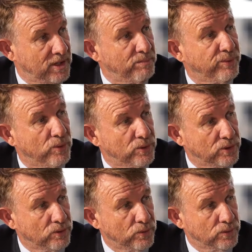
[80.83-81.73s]

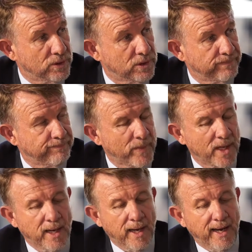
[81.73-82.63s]
imported goods.
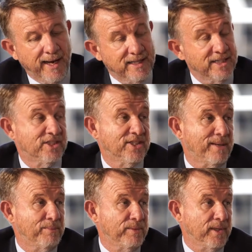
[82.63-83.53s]
And this has
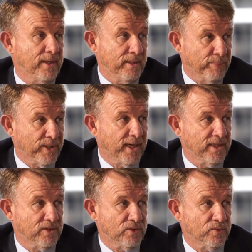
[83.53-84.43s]
had
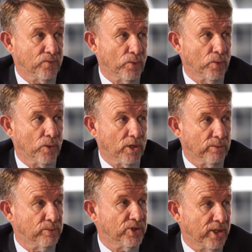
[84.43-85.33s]
implications for
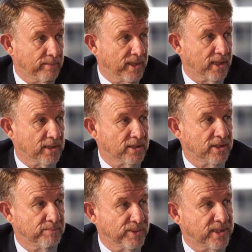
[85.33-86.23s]
global share markets
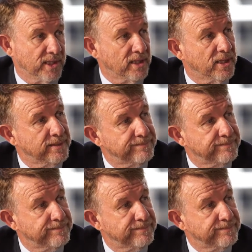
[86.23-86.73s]
in particular.